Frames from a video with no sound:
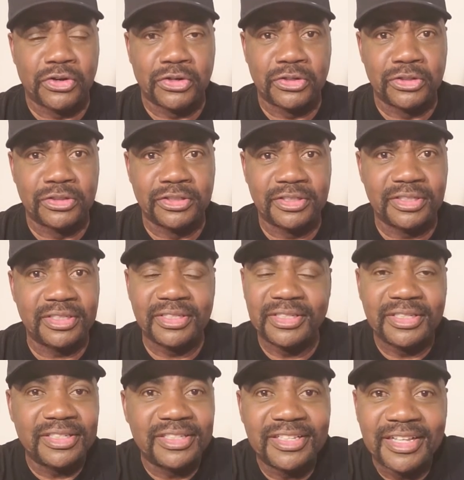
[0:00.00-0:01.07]

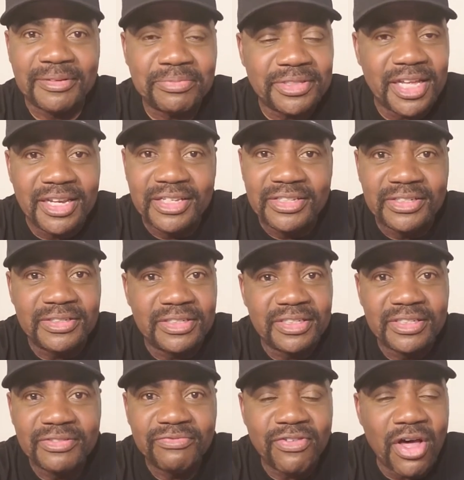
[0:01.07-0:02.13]
I'm telling you,
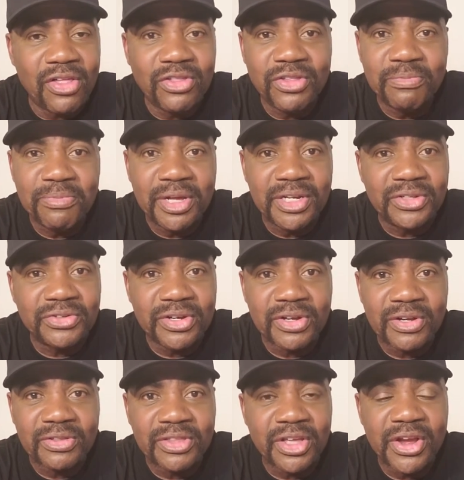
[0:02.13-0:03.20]
follow the money
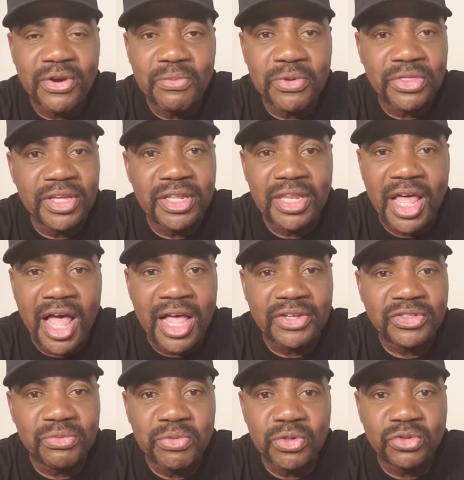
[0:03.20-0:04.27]
trail. There within
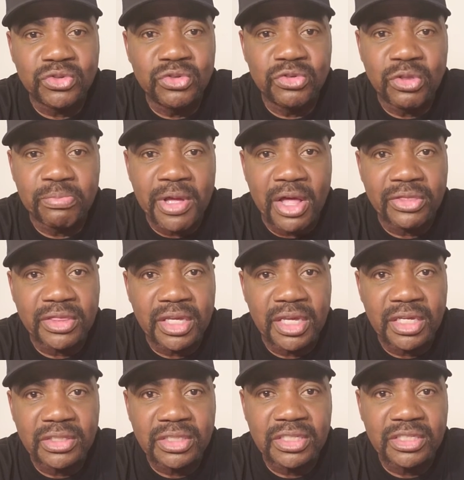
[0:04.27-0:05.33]
lies the real truth about
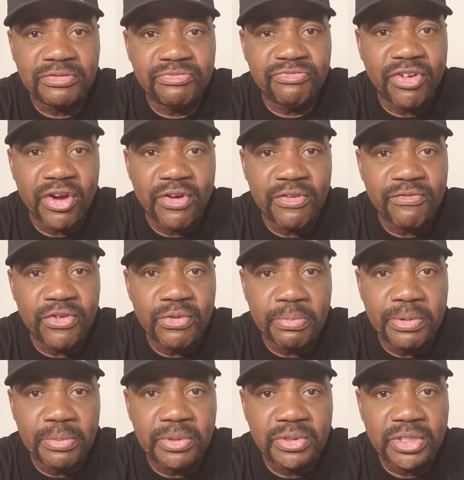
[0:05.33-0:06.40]
things, because very few
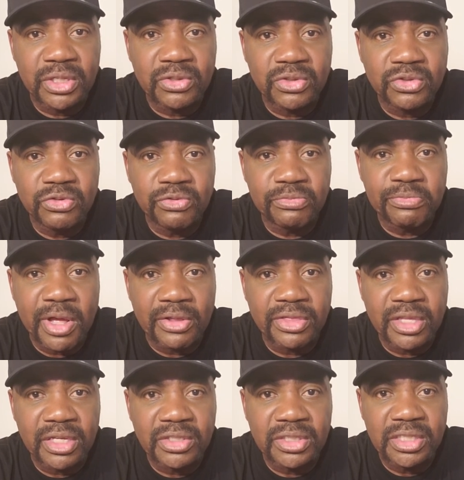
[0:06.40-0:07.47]
people tell the truth about
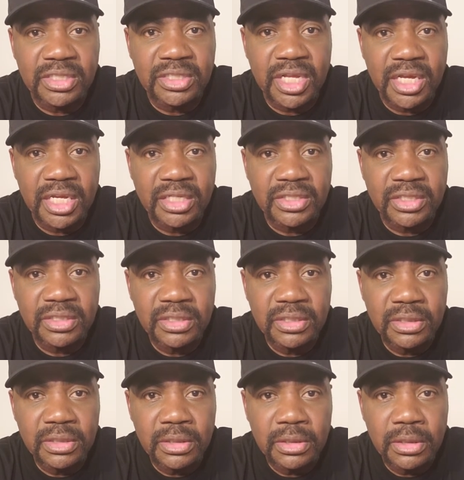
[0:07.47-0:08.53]
things these days.
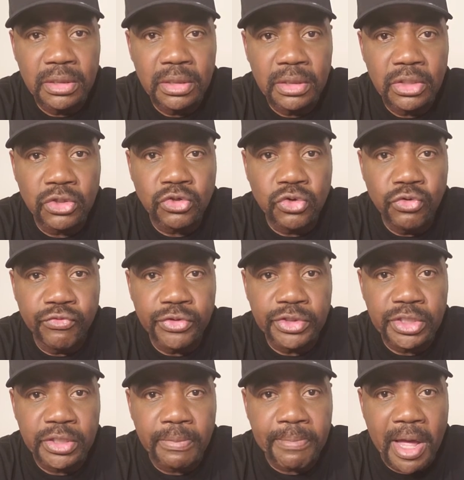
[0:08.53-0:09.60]
The truth is
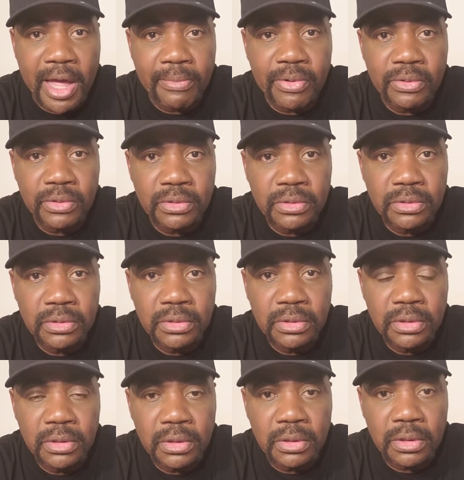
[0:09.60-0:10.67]
in the Bible.
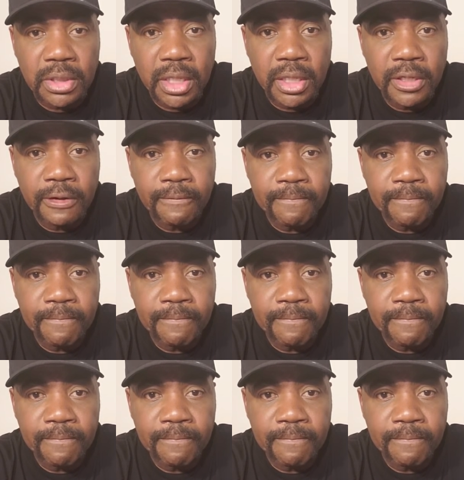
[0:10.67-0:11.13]
Okay.